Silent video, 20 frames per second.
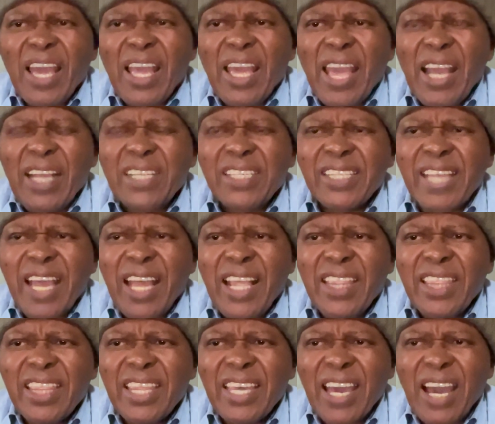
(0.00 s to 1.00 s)

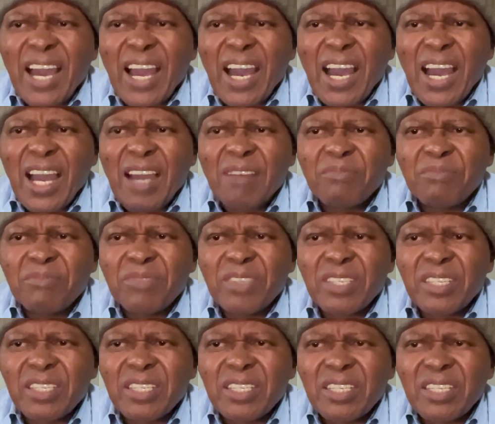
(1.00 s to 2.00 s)
extend their
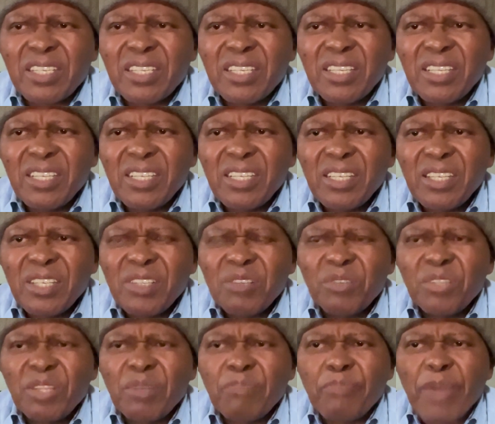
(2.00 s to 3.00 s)
arms
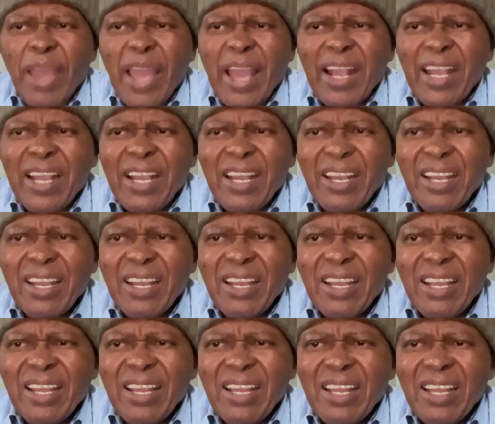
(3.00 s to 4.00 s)
to the back
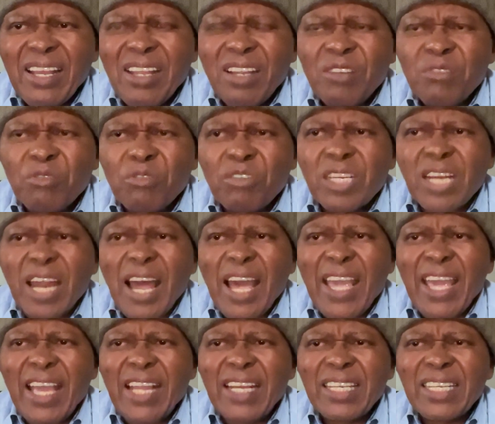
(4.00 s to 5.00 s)
to try
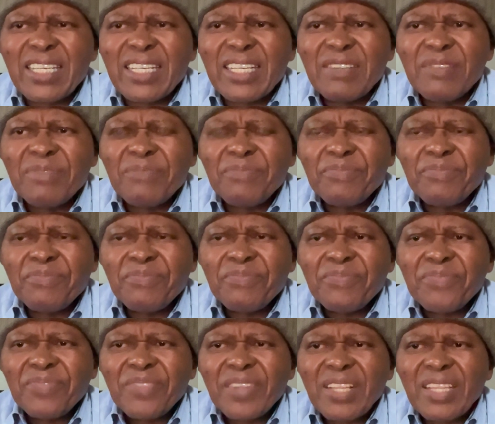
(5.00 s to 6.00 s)
and,
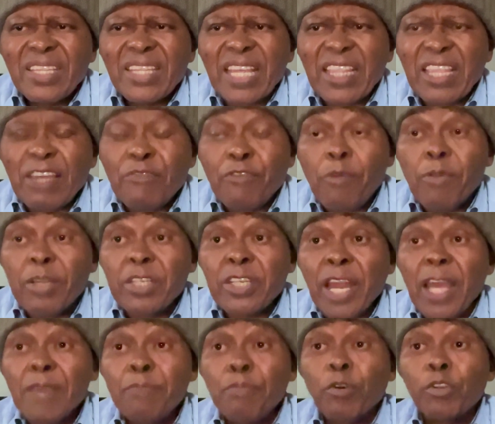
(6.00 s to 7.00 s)
they form a
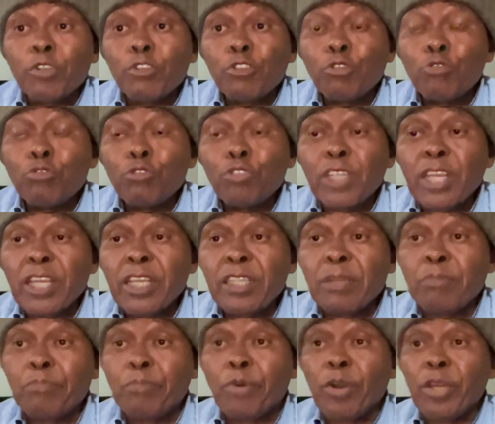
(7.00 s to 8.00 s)
tripod, so to say.
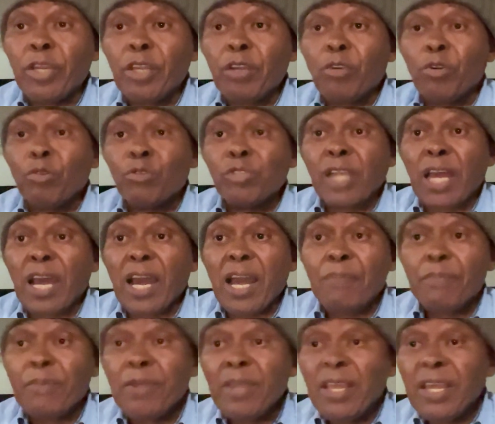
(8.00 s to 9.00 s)
The body goes
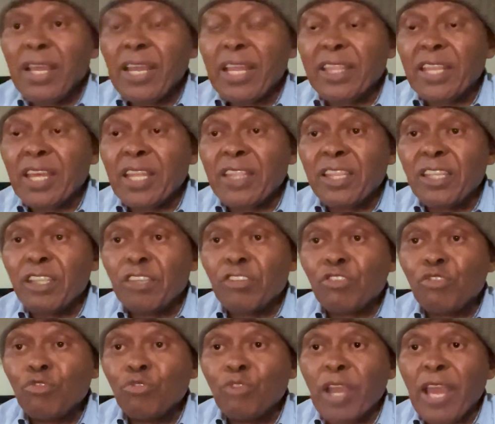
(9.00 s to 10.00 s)
up, and then these
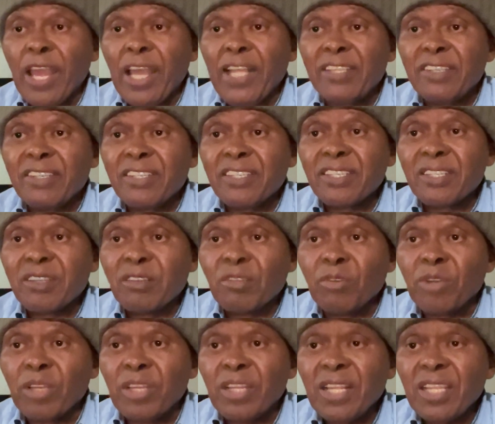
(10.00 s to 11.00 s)
two hands
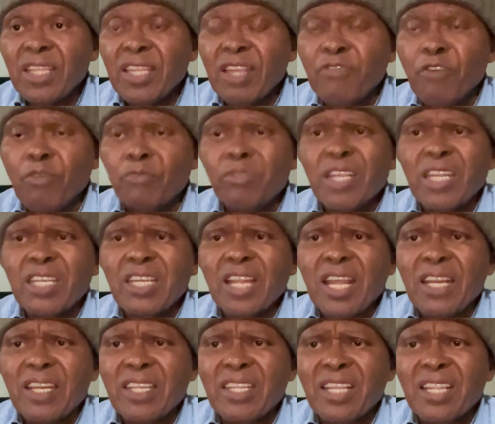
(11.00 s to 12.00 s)
go,
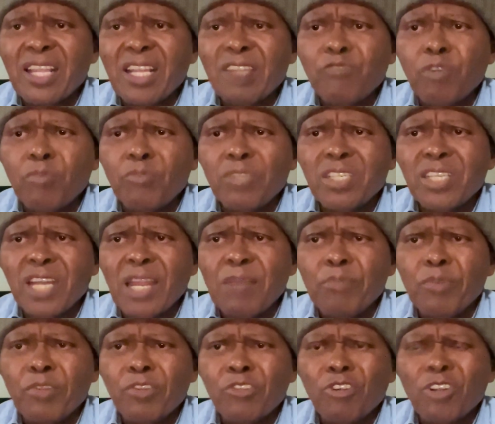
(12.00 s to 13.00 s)
that forms a
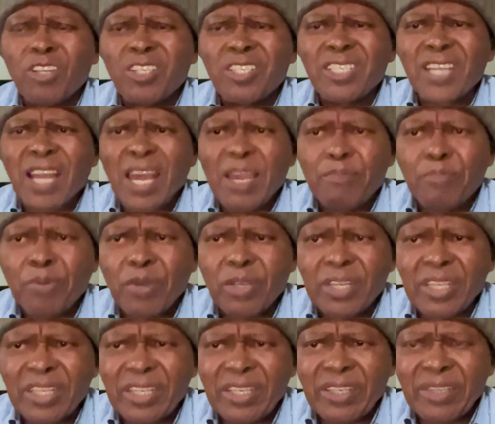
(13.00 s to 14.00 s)
tripod. It's called
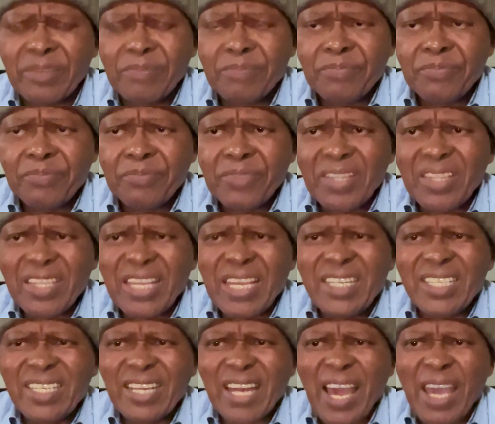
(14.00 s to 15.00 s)
tripoding. They
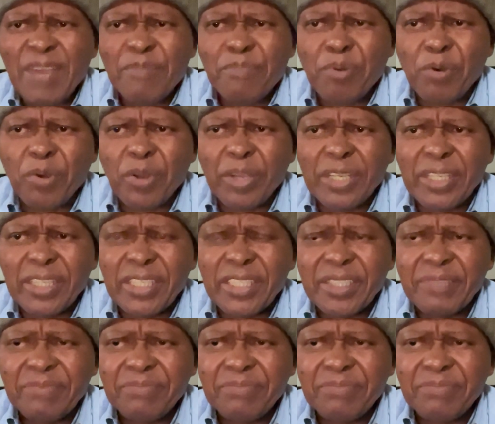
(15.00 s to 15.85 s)
tripod.